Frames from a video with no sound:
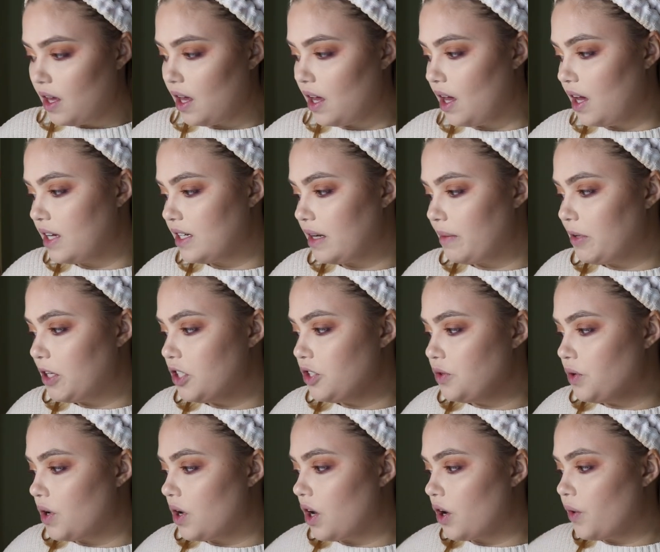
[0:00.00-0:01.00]
And I'm gonna
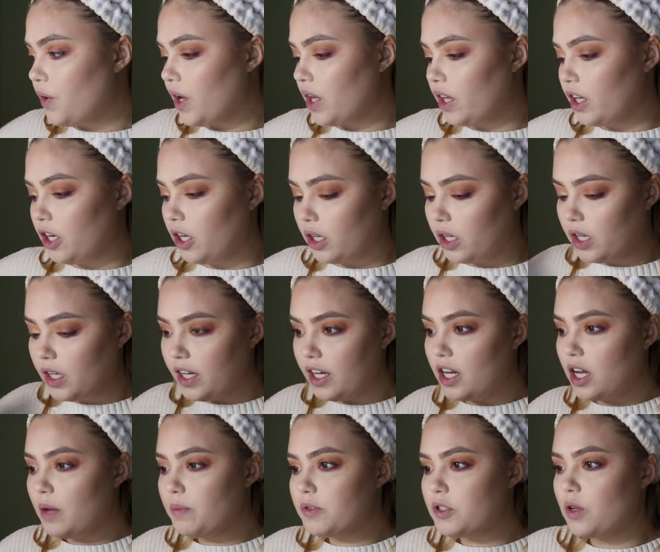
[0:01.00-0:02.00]
do a quick little cleanup.